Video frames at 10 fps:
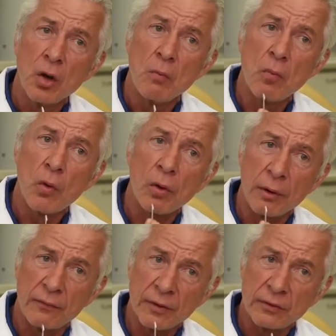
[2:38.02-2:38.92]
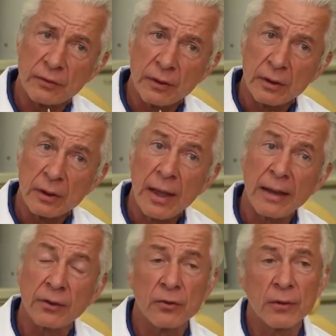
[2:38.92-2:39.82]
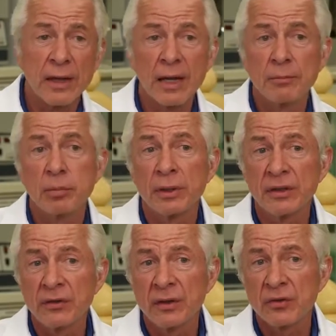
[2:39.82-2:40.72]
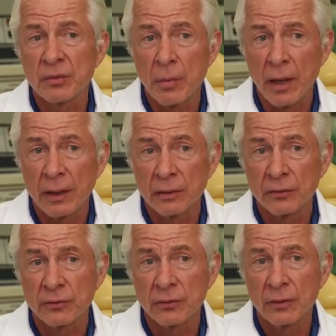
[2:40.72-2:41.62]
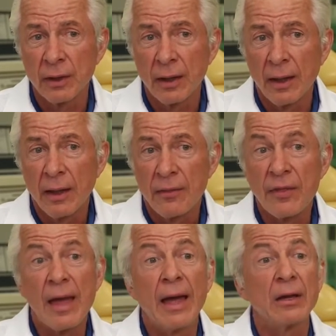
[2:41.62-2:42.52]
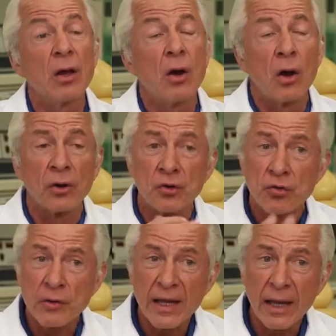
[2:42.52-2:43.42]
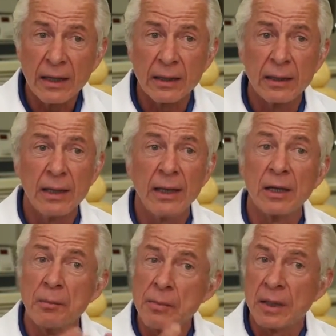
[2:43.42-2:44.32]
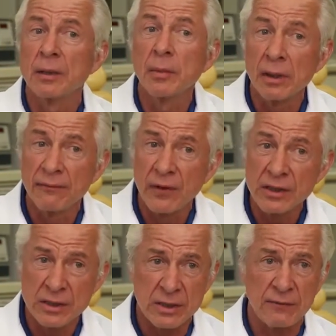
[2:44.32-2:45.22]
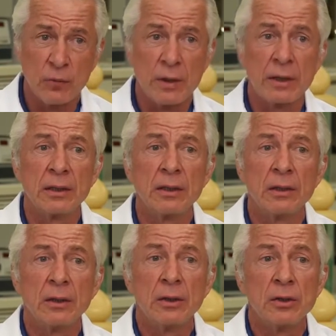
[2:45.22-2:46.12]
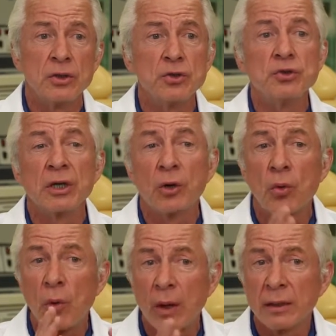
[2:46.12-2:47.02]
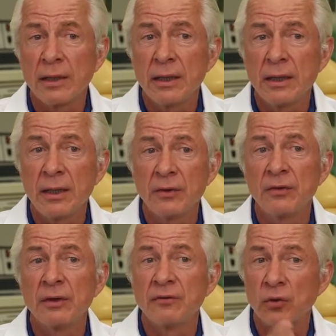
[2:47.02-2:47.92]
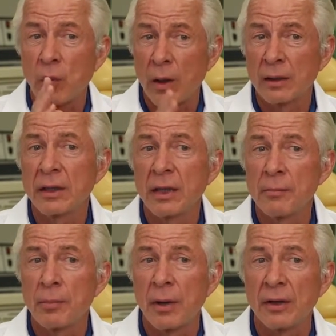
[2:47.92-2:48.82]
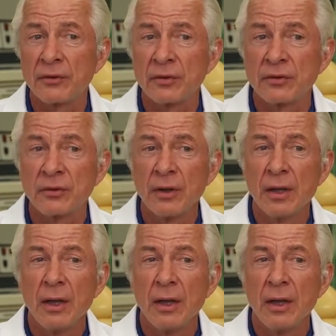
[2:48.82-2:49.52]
More of us can create pleasing smiles that are created in a minimal invasive way using quality adhesives, quality composites,